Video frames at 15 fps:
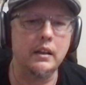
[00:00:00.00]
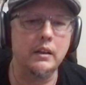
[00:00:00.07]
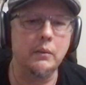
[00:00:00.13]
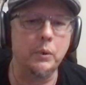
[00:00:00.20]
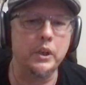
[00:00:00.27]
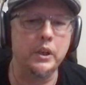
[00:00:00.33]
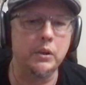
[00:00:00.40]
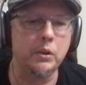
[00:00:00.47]

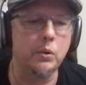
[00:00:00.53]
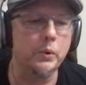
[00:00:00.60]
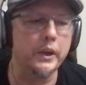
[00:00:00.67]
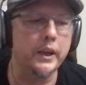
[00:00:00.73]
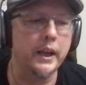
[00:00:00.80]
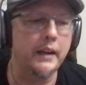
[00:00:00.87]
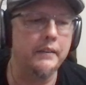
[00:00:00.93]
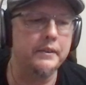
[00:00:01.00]
we
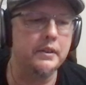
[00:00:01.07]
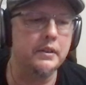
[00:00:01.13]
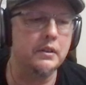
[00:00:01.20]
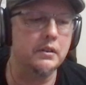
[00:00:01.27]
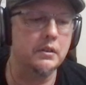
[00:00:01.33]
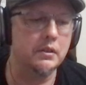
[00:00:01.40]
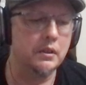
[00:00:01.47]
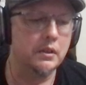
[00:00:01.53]
have
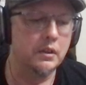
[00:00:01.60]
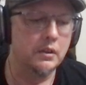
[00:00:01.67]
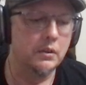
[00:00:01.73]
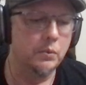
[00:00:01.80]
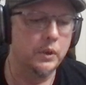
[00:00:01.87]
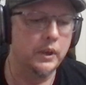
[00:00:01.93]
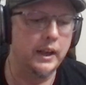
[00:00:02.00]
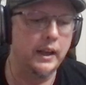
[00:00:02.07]
to
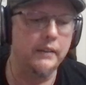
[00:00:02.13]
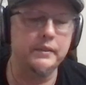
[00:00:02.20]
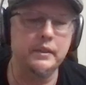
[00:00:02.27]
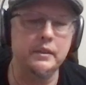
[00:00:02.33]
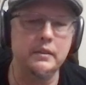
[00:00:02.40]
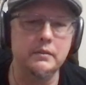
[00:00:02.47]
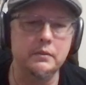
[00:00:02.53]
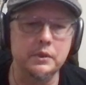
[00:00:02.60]

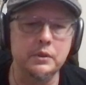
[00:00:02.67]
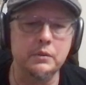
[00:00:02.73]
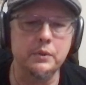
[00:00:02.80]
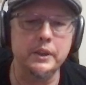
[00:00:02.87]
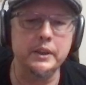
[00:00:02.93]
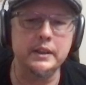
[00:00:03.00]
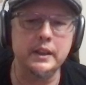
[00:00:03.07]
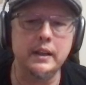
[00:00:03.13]

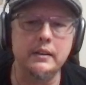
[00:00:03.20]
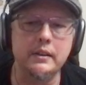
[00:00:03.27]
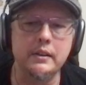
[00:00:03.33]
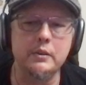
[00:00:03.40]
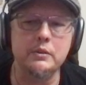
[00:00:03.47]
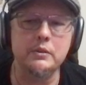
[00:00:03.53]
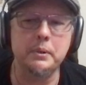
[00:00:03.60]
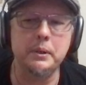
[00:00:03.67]
reach out to
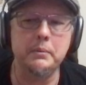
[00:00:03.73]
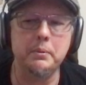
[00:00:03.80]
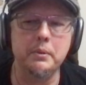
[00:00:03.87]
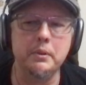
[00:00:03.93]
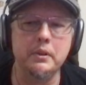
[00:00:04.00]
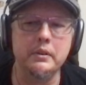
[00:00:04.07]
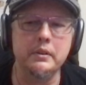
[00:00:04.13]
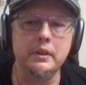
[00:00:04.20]
those
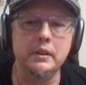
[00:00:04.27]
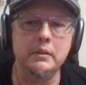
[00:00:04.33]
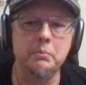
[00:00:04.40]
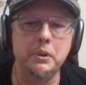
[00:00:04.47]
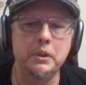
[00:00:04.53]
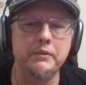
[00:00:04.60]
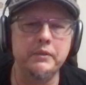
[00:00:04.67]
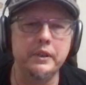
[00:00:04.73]
people and
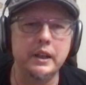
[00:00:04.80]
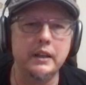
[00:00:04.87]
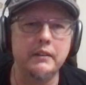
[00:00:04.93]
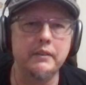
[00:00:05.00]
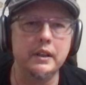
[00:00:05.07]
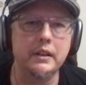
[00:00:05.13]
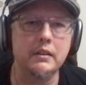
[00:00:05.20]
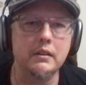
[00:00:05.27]
be
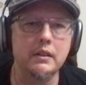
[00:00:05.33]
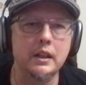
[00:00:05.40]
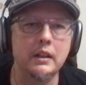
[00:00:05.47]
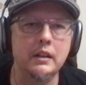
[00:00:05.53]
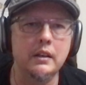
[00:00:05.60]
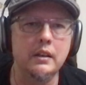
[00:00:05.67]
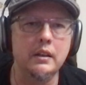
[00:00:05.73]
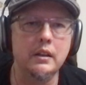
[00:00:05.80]
forgiving.
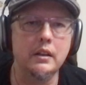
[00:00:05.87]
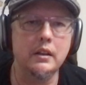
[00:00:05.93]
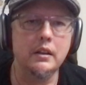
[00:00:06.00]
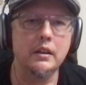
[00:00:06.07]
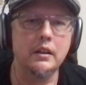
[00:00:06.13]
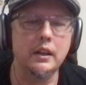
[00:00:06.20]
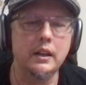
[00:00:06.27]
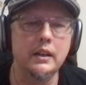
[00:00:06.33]

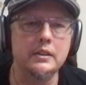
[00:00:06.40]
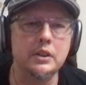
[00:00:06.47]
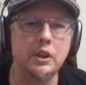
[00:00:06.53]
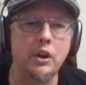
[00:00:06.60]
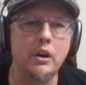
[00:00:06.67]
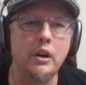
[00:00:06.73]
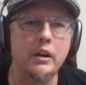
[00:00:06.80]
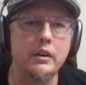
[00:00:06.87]
And it's
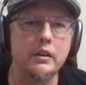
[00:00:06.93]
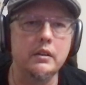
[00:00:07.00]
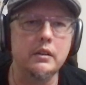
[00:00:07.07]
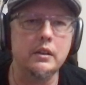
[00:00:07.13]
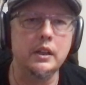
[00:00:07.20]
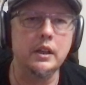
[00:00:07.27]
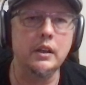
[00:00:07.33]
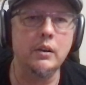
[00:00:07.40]
hard.
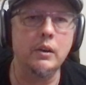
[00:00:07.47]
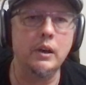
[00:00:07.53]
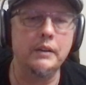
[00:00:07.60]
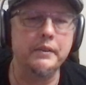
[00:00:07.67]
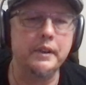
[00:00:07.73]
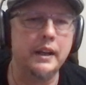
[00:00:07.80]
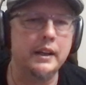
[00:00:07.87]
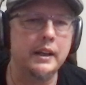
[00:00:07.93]

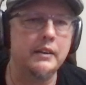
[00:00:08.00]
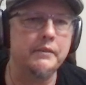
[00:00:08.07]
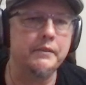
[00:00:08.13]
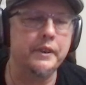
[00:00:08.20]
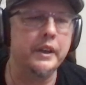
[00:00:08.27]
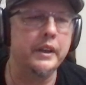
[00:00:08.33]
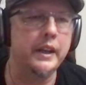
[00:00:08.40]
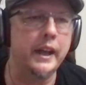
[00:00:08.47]
I got a
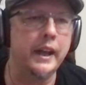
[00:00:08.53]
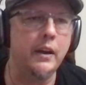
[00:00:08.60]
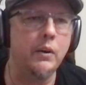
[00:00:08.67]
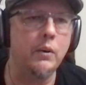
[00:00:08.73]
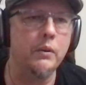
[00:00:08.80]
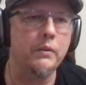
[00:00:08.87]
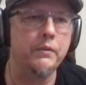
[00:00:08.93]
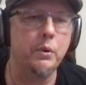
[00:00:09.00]
friend
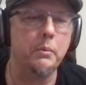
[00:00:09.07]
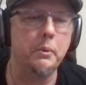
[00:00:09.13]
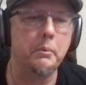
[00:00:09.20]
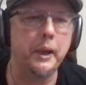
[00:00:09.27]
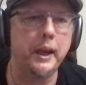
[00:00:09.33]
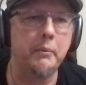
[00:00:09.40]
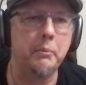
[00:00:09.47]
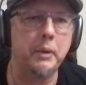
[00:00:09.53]
now, a former
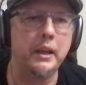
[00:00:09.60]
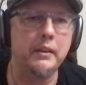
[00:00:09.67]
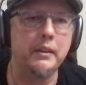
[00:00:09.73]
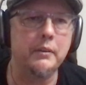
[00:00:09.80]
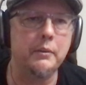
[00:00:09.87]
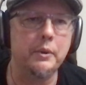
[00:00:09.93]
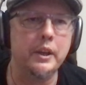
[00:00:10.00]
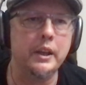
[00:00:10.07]
bandmate,
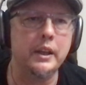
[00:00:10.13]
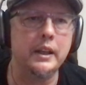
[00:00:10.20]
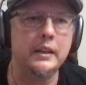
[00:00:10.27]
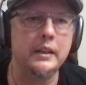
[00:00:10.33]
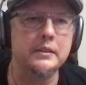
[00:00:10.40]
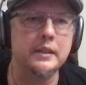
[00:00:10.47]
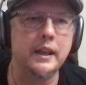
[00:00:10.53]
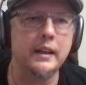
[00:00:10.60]
that really
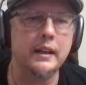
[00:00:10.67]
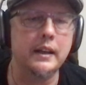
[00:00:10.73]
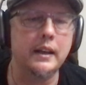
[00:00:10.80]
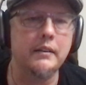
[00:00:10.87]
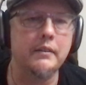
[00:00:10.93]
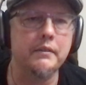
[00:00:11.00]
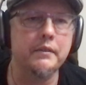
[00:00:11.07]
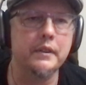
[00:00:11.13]
needs that
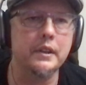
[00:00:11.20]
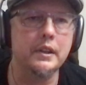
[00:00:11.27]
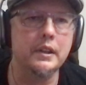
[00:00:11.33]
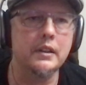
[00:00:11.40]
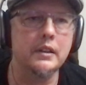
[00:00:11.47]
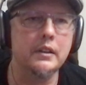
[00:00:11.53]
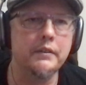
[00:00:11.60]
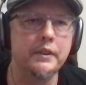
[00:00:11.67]
kind of
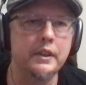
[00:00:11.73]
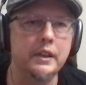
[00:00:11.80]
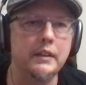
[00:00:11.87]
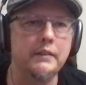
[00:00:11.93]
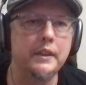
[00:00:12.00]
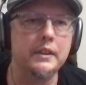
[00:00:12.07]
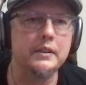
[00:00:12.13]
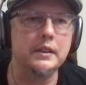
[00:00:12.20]

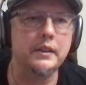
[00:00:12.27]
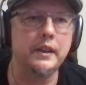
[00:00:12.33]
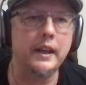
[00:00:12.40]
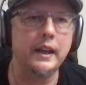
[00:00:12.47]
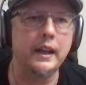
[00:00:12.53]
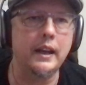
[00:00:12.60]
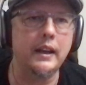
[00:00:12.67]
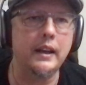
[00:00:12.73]
forgiveness and that
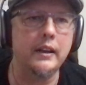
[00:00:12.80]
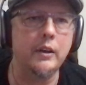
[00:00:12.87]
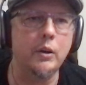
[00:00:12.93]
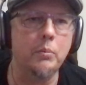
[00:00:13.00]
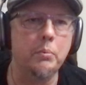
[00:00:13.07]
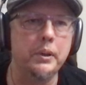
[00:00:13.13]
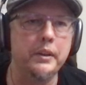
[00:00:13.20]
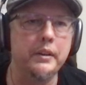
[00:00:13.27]
kind of
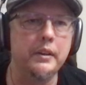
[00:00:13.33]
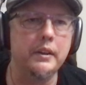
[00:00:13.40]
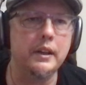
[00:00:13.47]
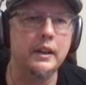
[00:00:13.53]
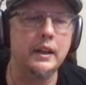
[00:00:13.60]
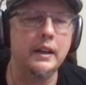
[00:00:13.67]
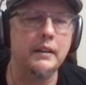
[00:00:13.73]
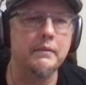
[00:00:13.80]
help.
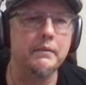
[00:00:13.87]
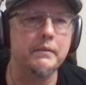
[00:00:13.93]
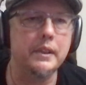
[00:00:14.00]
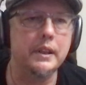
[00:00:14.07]
And